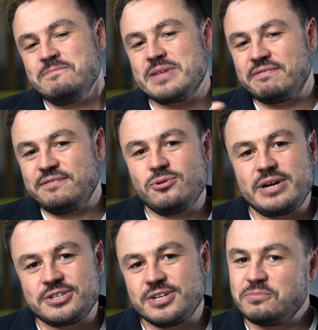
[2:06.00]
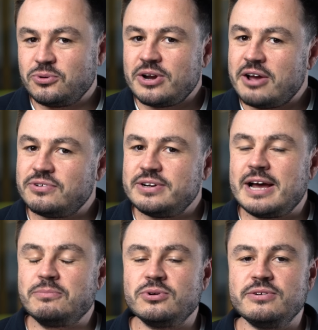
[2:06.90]
Now, Ford actually brought over a
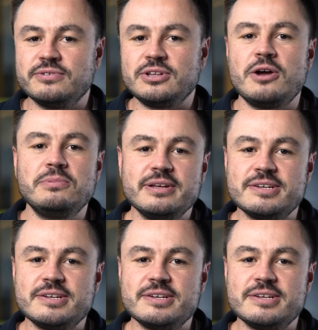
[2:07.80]
number of global